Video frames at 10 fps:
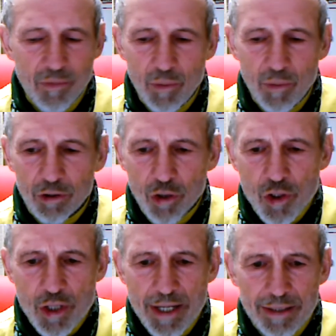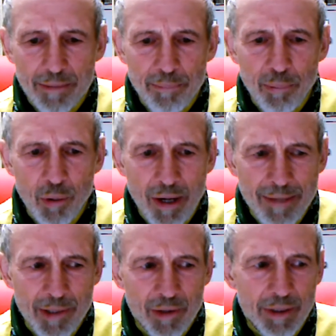it looks like the
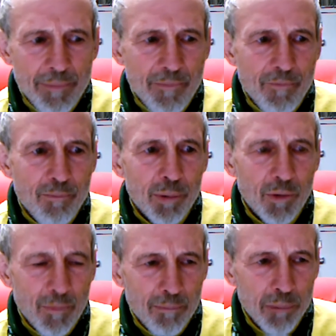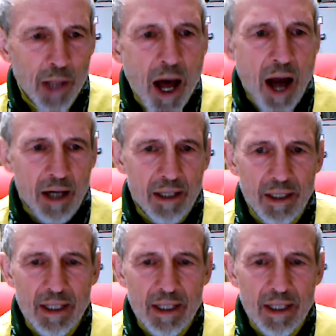primary bl block